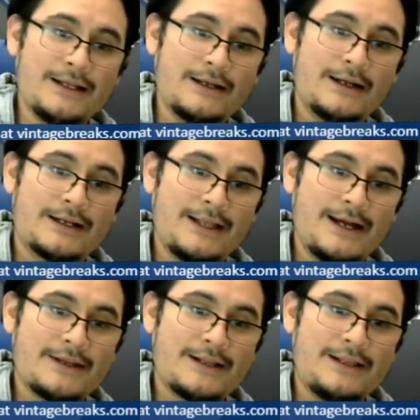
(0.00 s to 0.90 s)
uh, Clyde
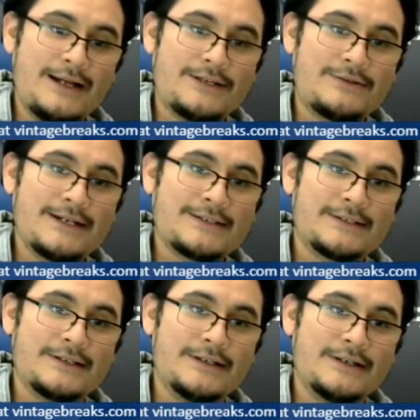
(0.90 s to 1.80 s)
the Glide
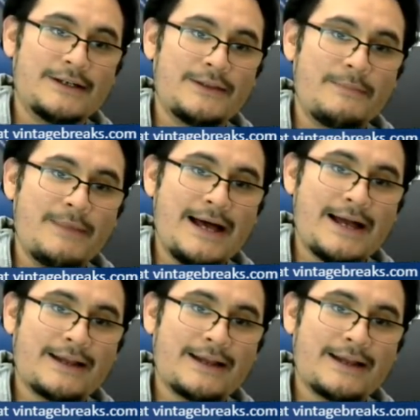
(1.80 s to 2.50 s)
Drexler in the back.